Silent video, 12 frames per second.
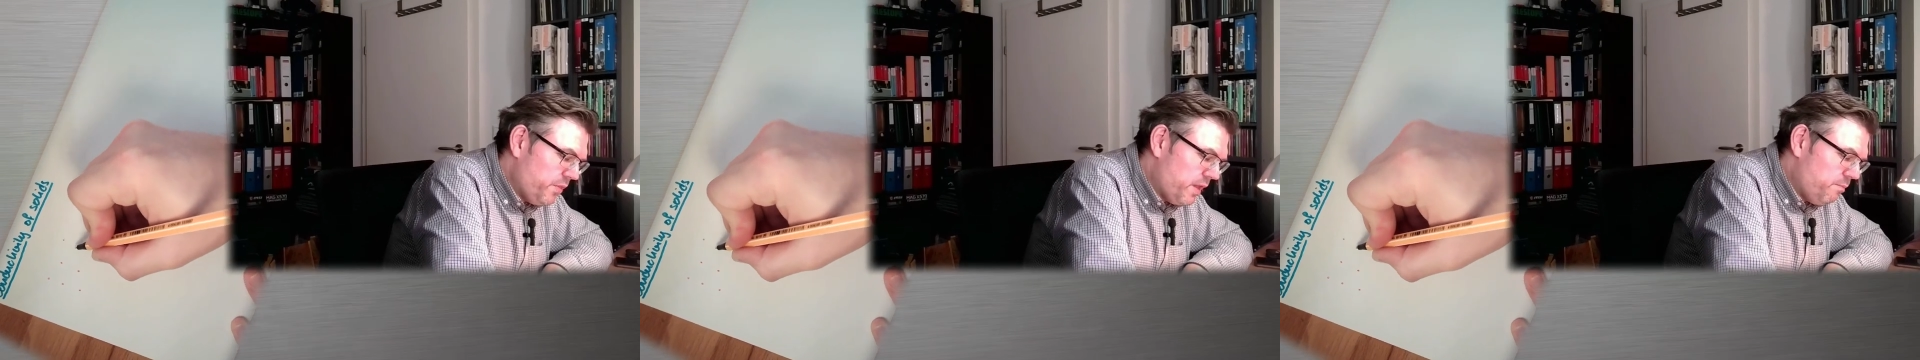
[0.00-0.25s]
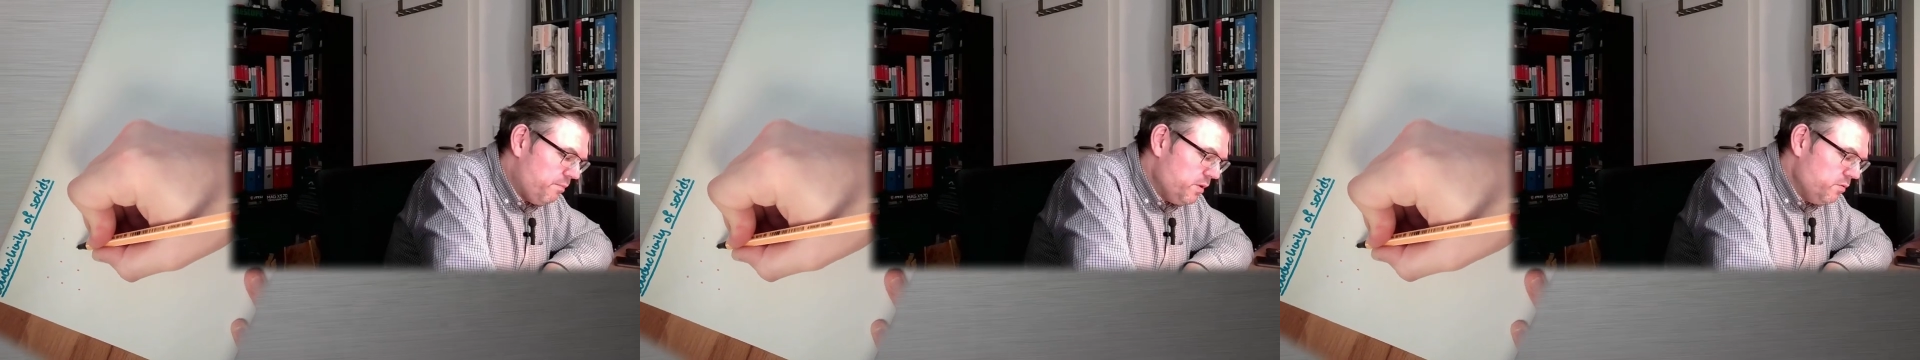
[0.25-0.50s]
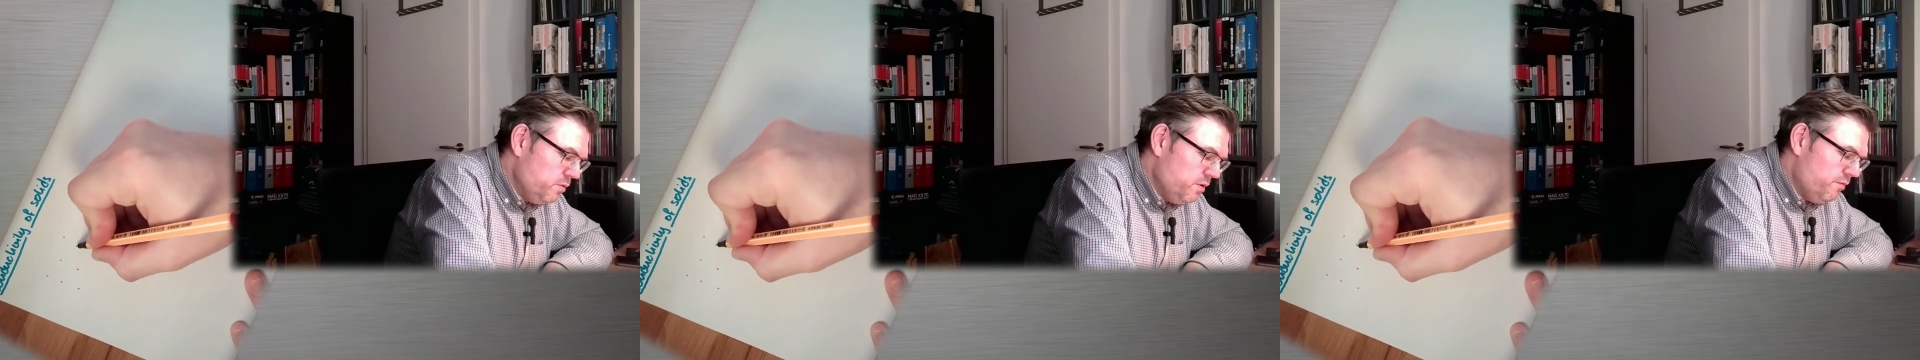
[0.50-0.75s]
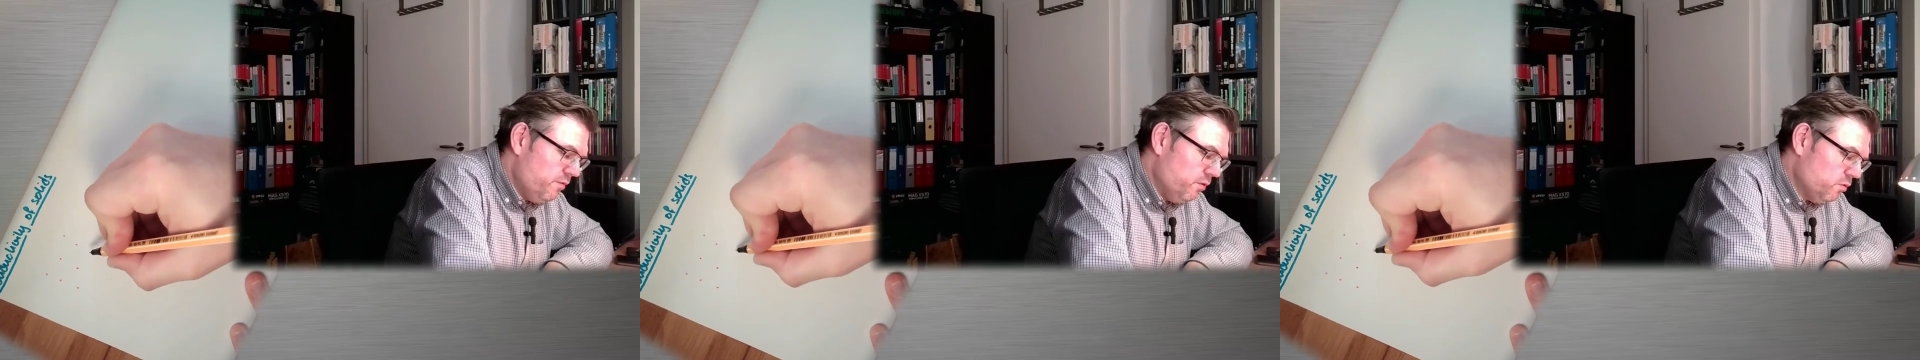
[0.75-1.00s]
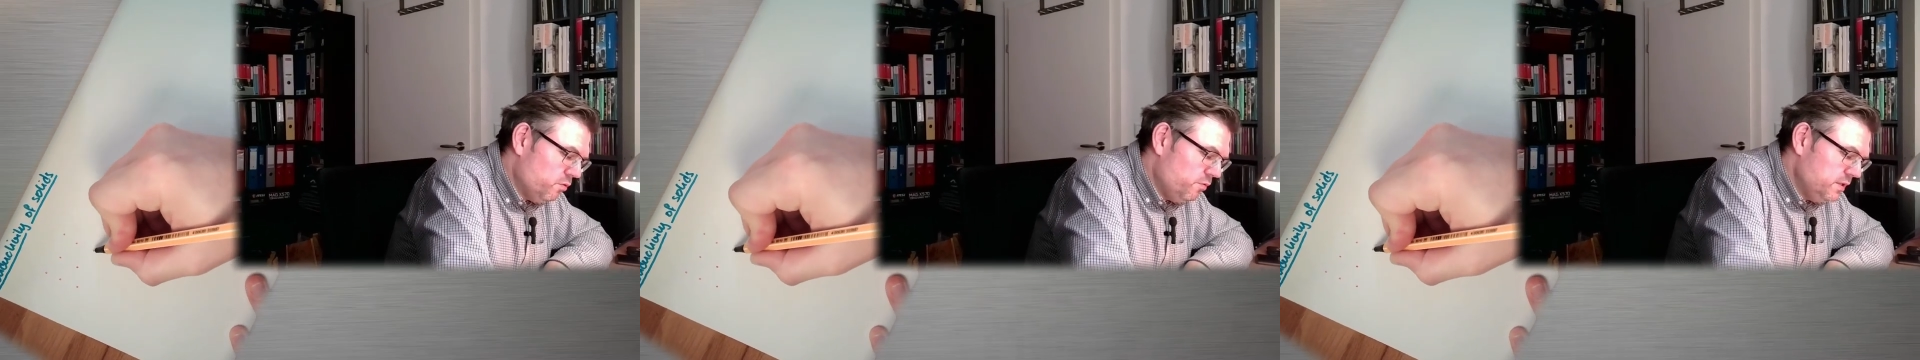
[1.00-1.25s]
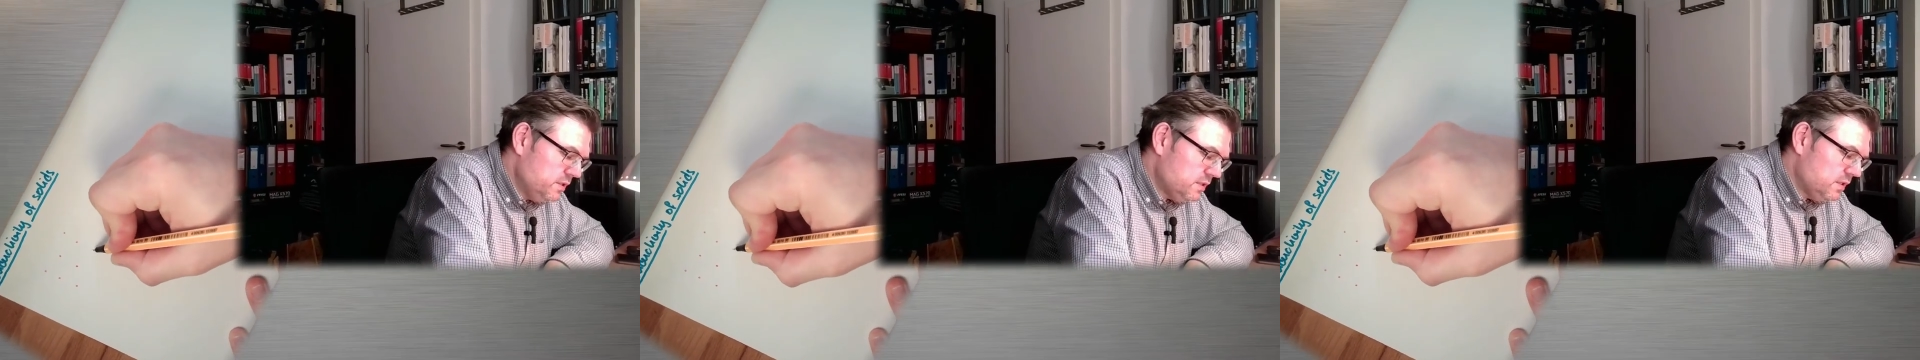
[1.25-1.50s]
a beautiful
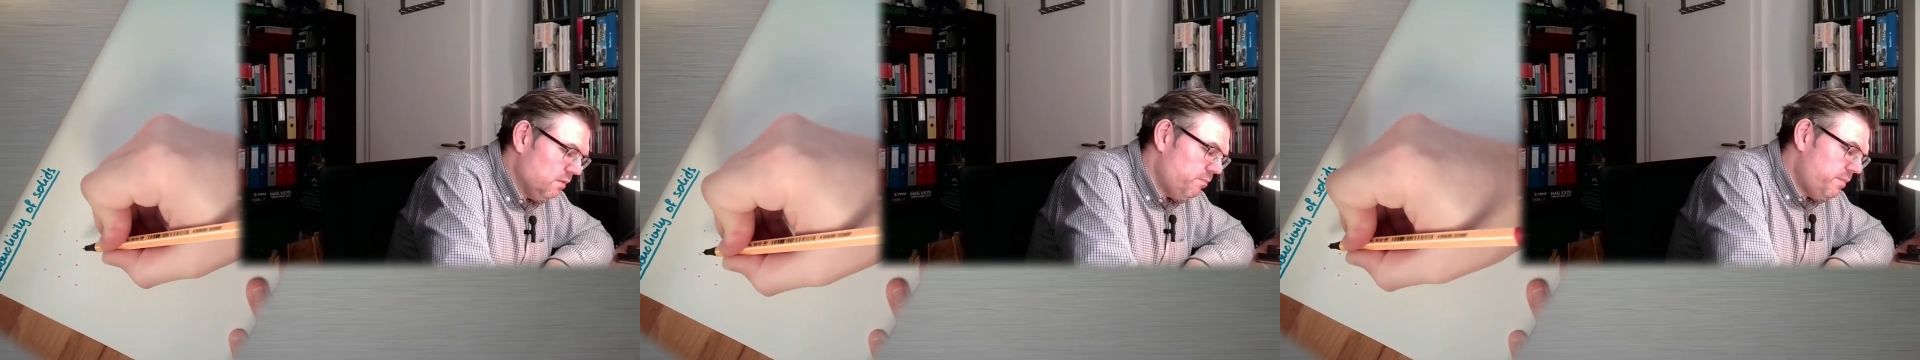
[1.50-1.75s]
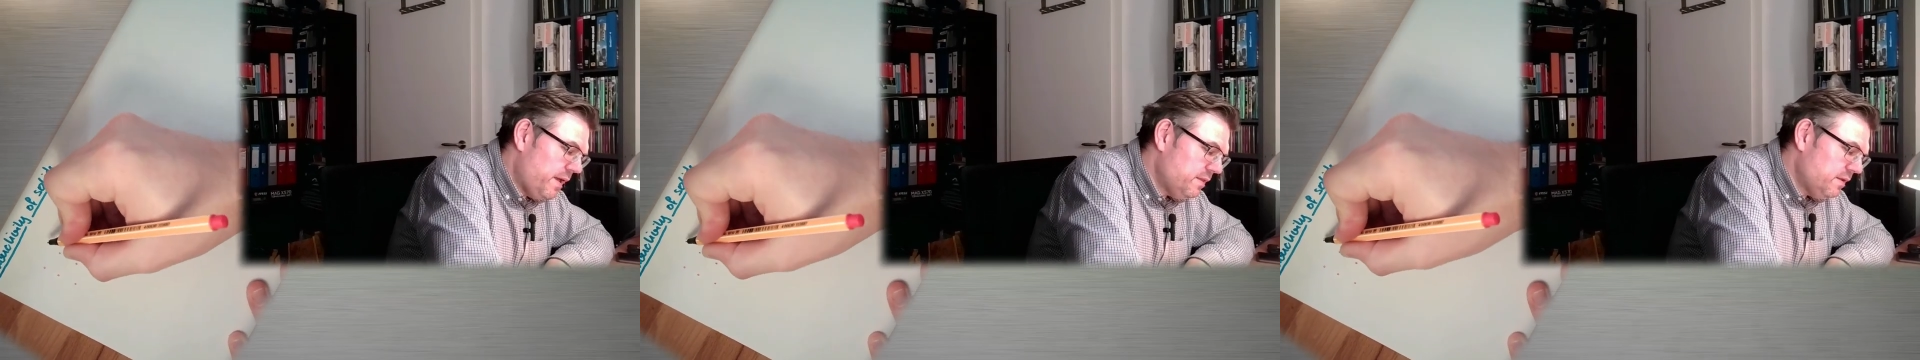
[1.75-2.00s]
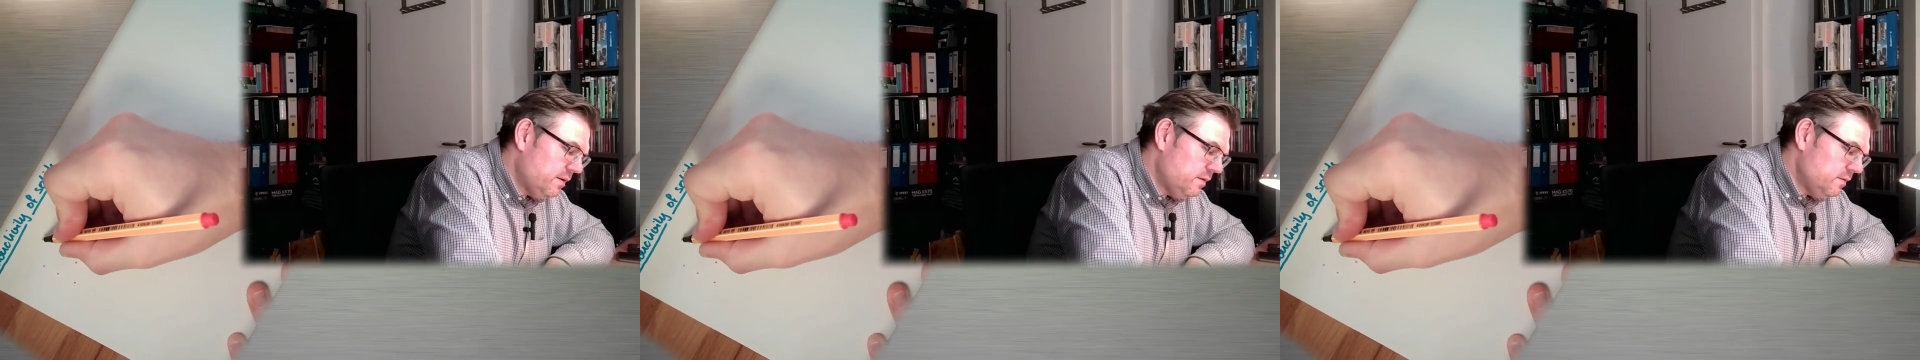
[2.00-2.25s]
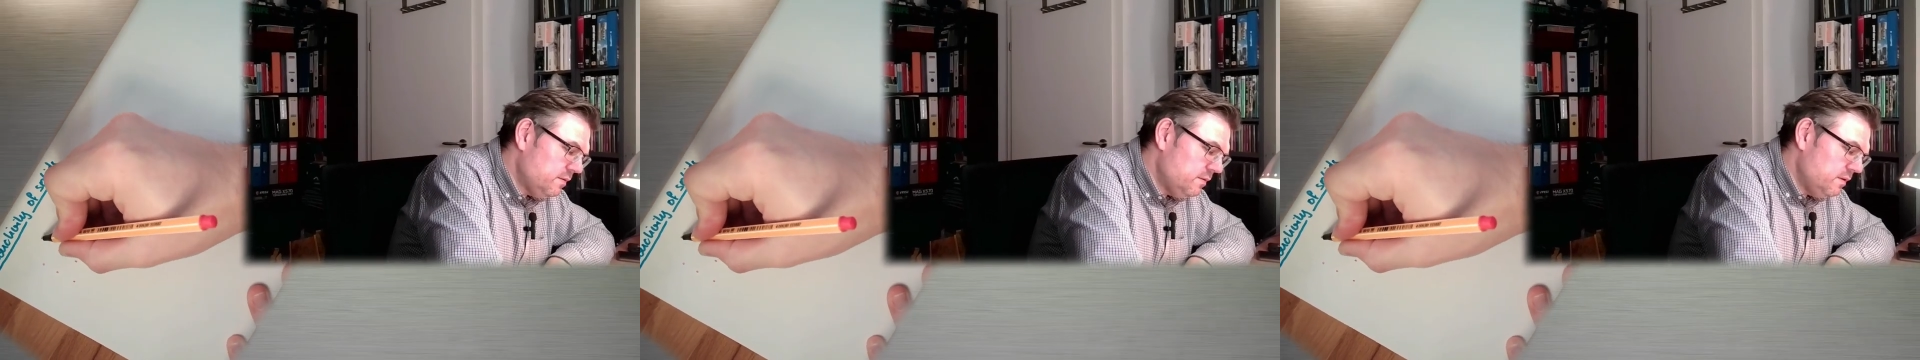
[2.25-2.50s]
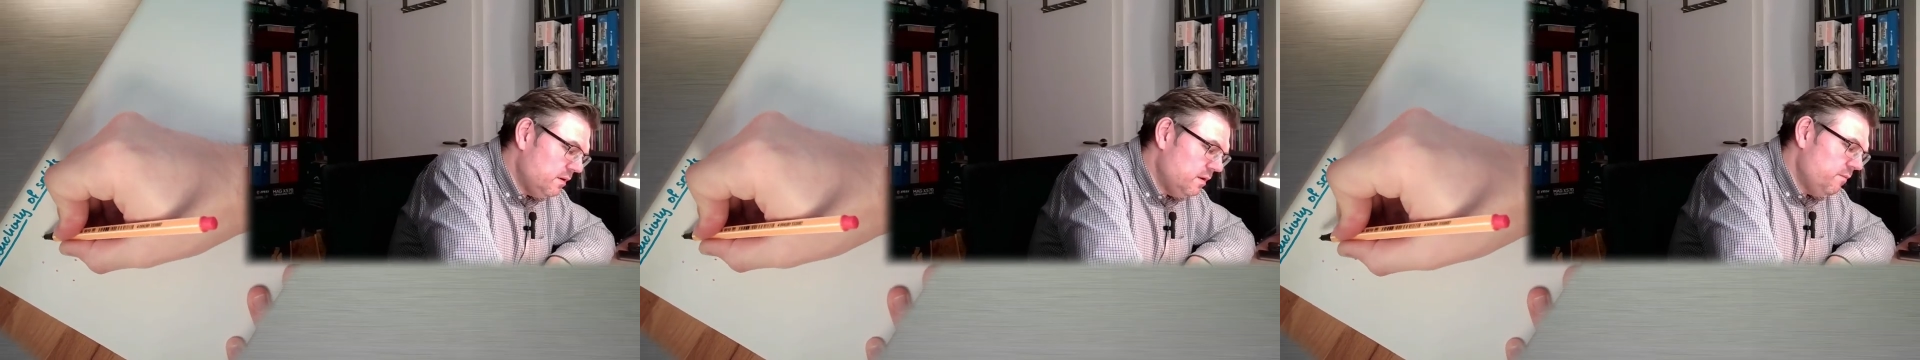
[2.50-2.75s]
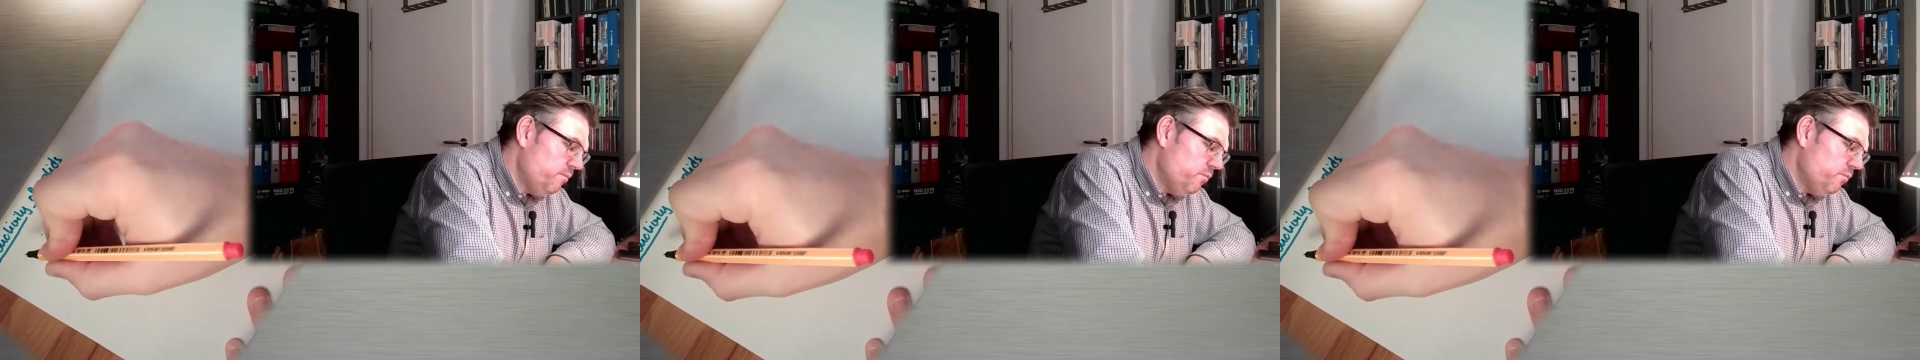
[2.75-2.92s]
crystal pattern. Yeah?